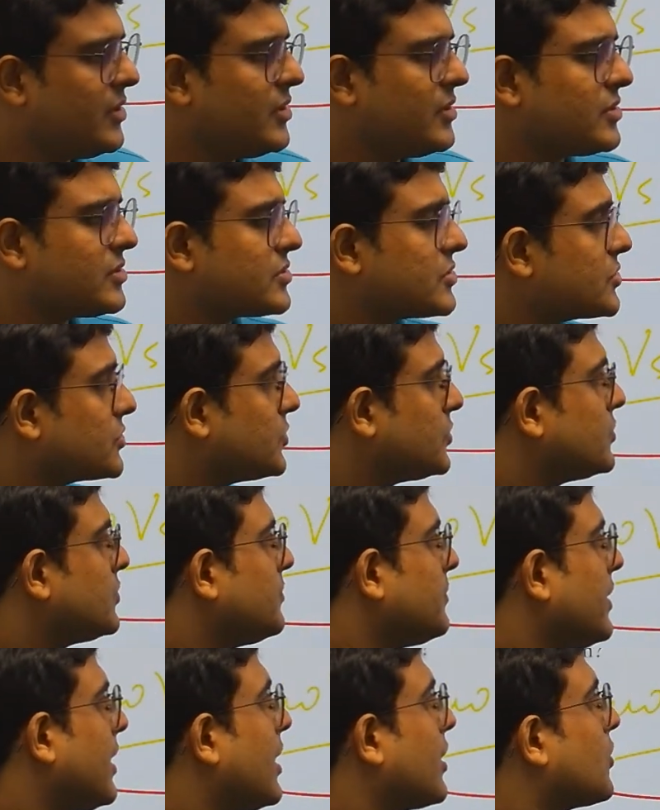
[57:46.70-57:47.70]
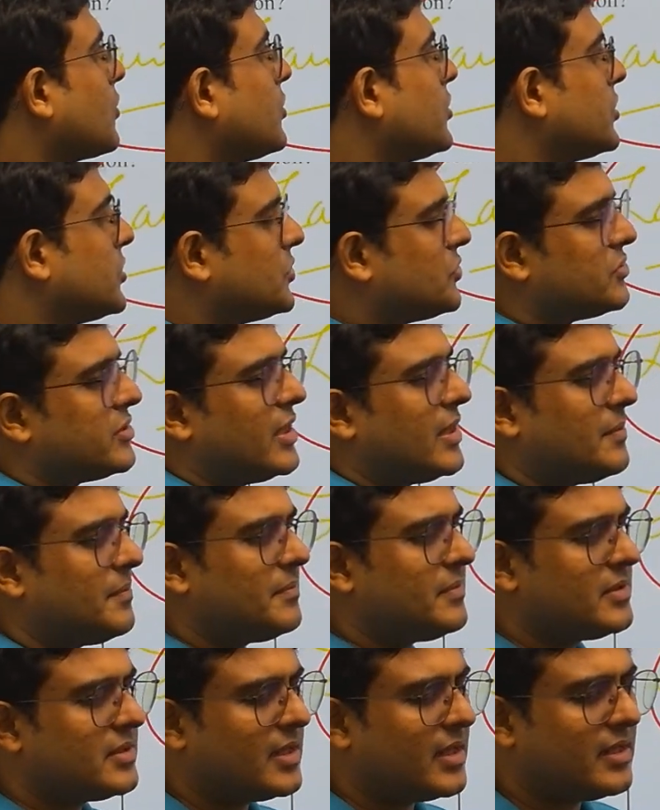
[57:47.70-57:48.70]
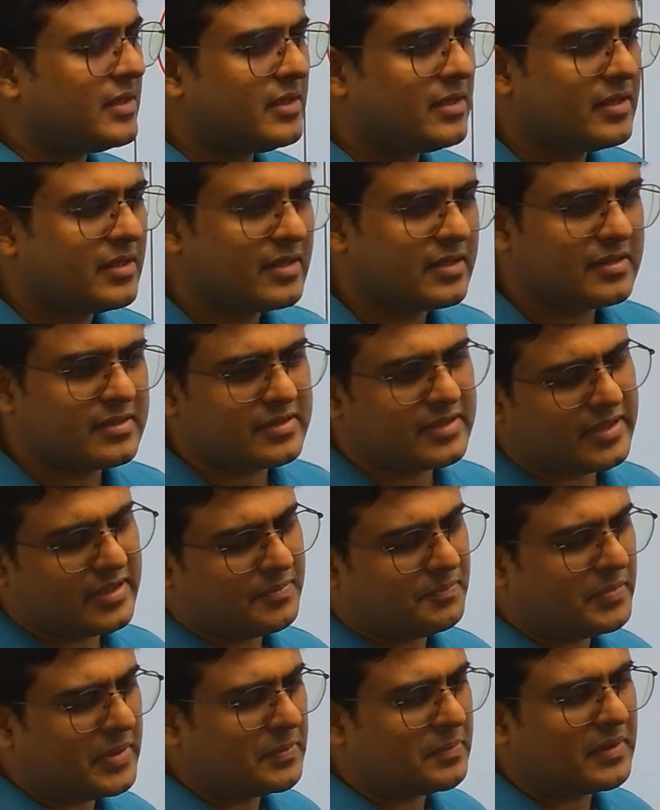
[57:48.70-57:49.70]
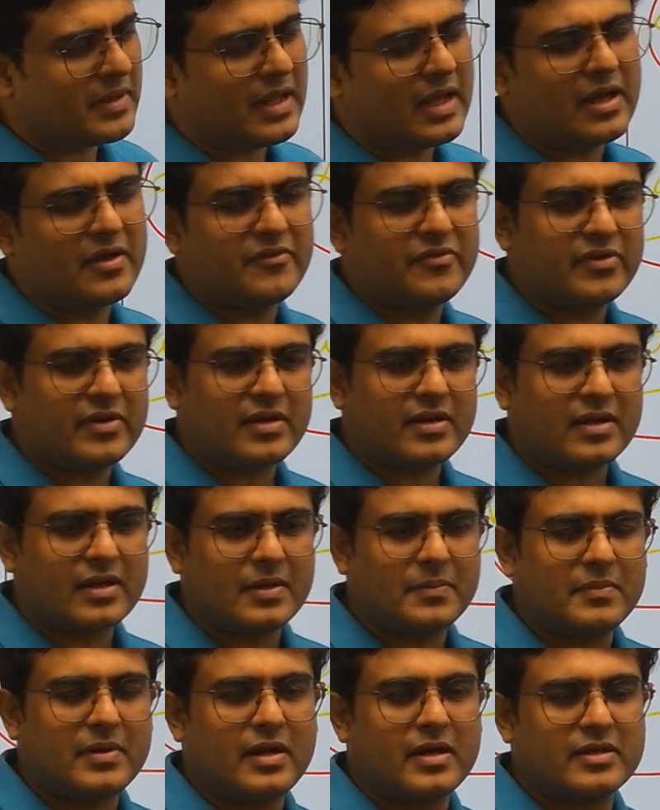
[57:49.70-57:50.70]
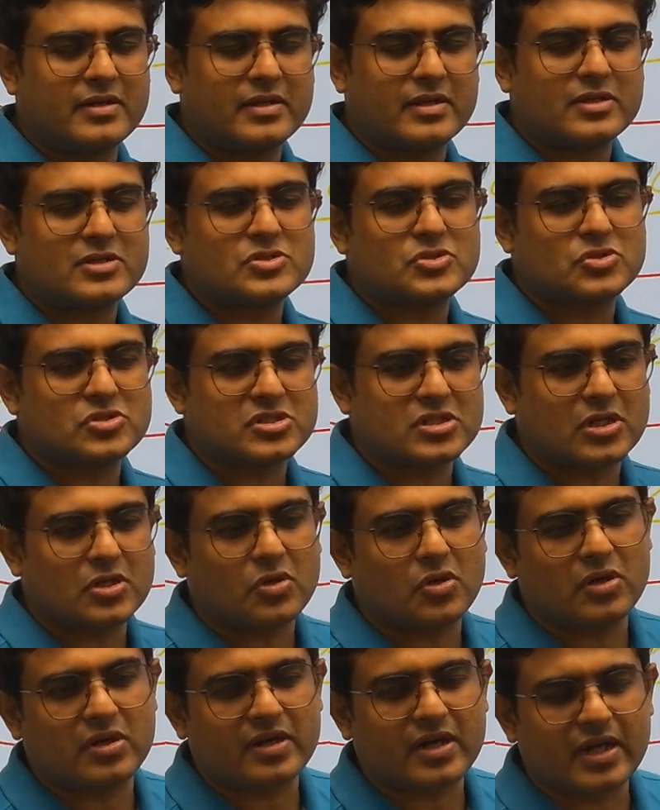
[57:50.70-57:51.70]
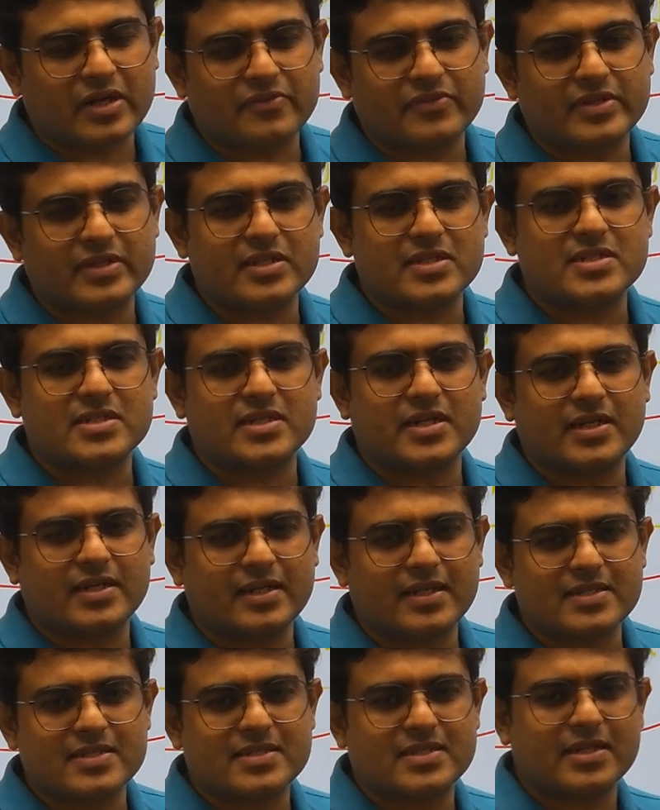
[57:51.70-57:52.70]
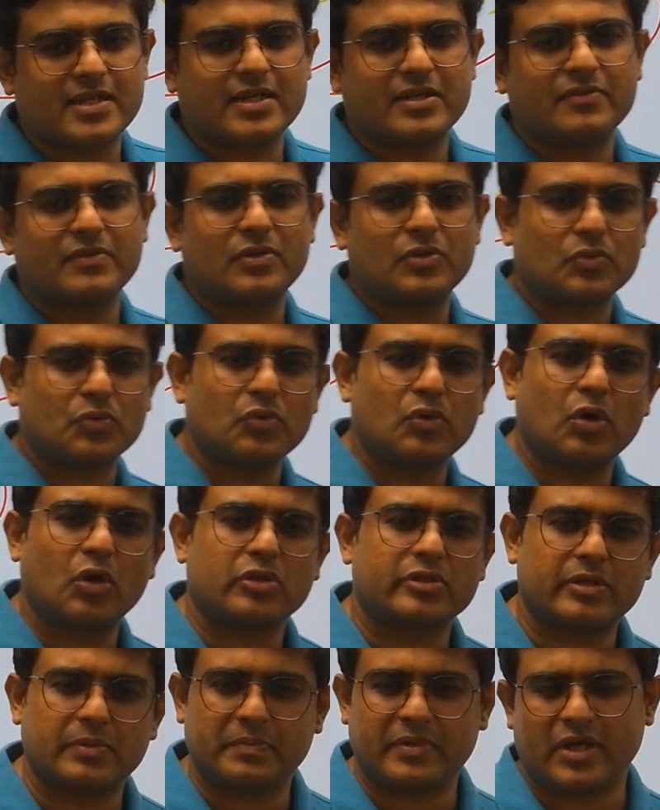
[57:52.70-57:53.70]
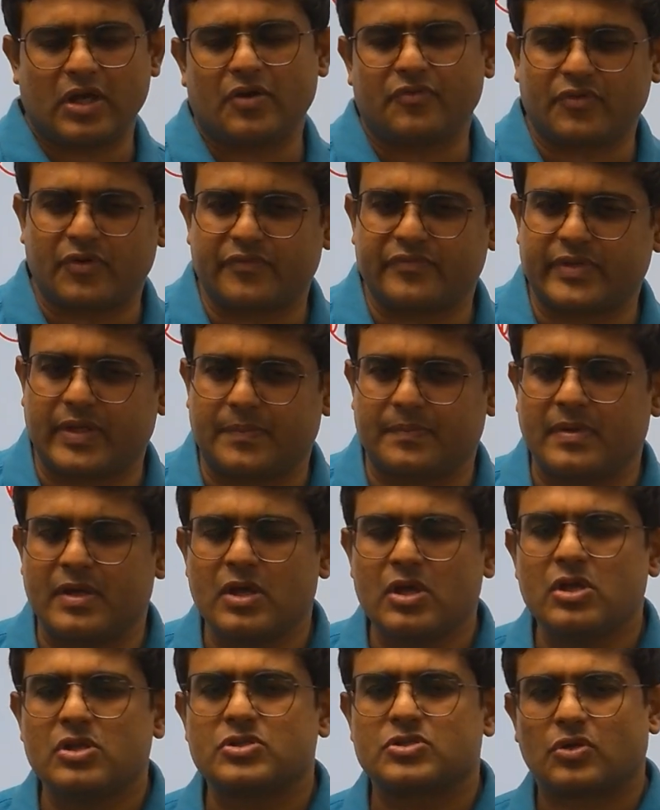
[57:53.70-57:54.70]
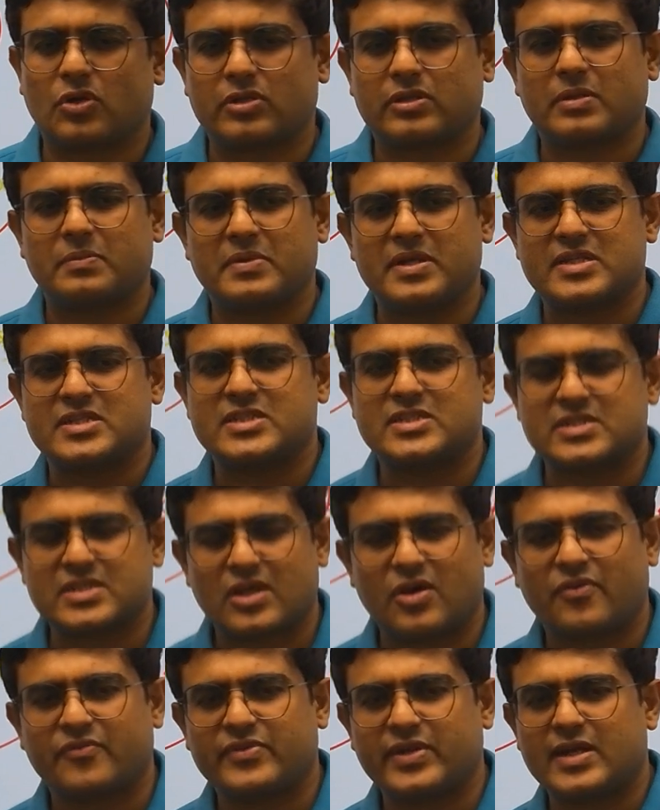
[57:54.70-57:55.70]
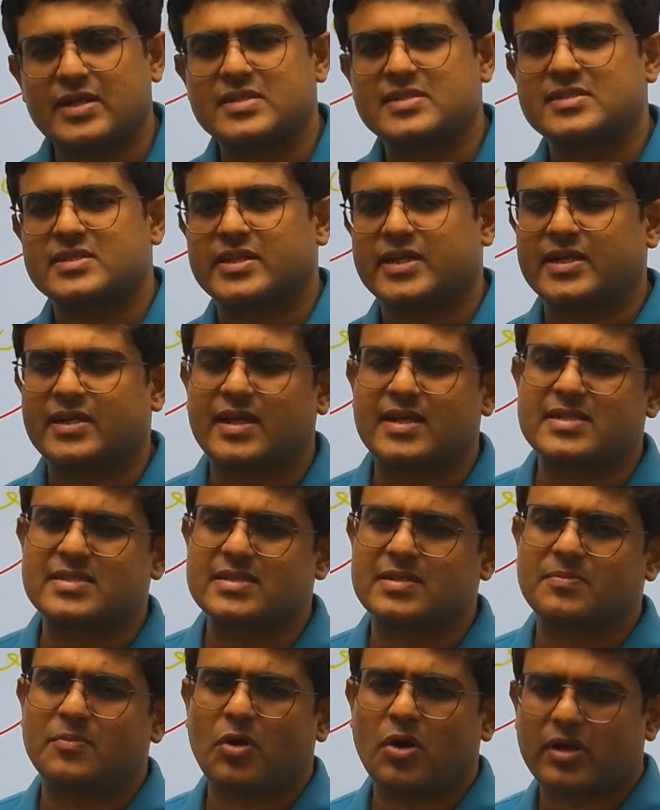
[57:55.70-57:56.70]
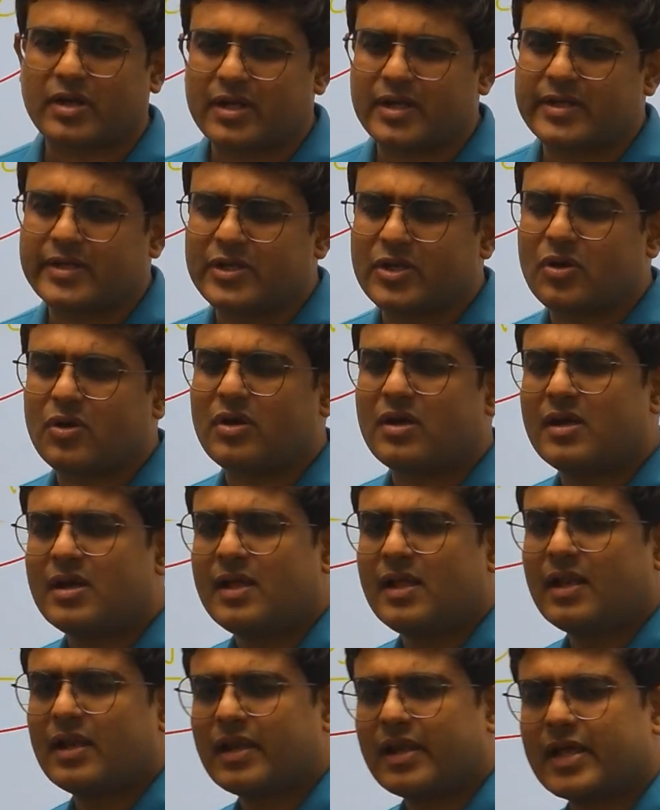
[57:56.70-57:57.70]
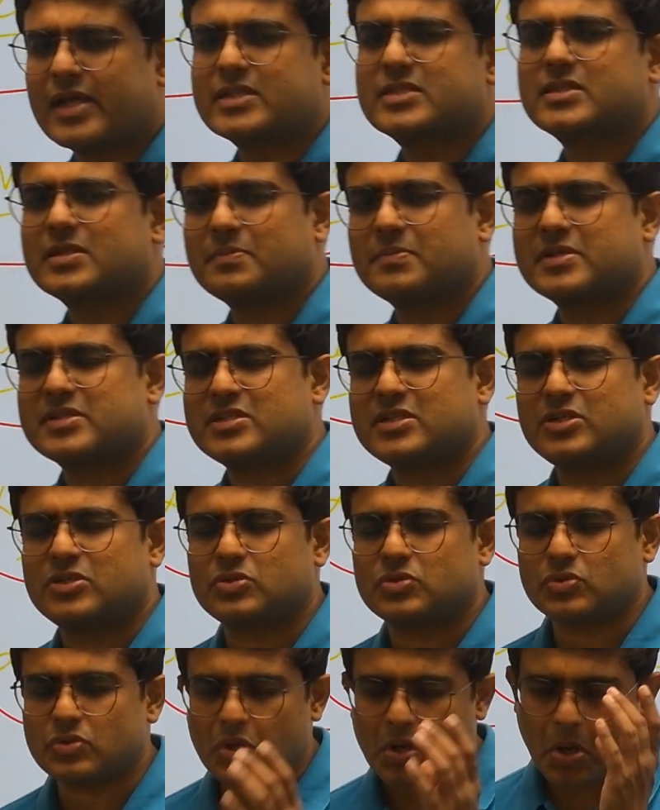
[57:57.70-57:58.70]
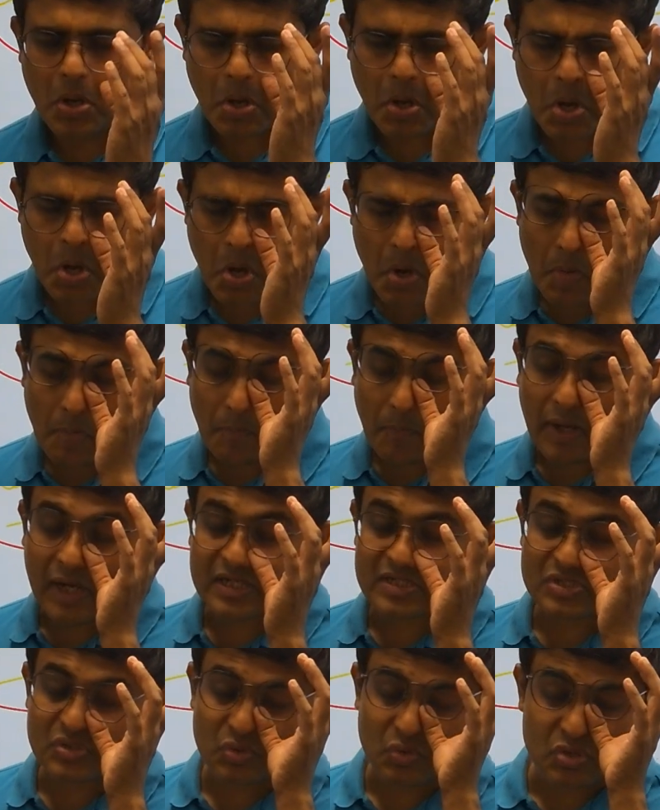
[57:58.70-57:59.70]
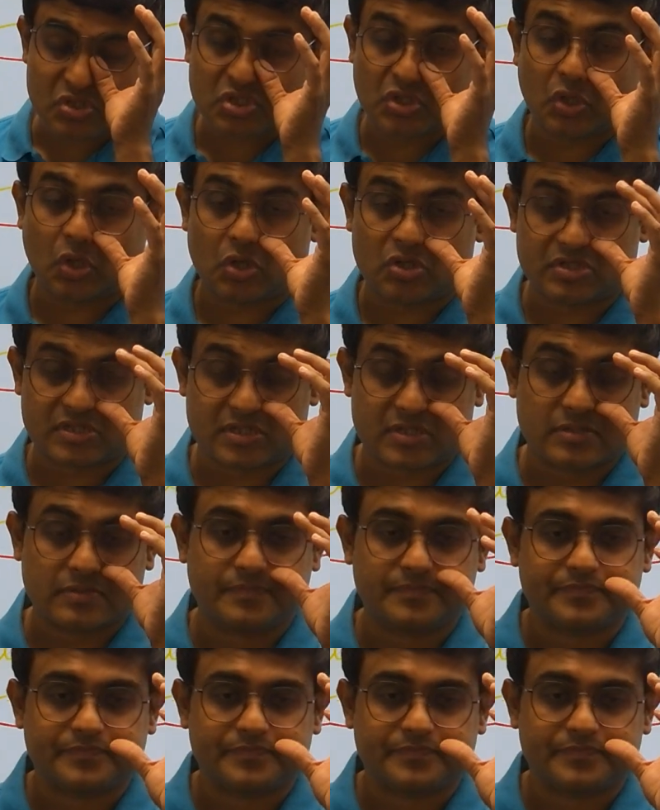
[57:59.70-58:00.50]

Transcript: so according to them, then the people have come under a social contract with the state, and state will rule on the behalf of them. So on the basis of that, state has the morality or legitimacy to pass those laws.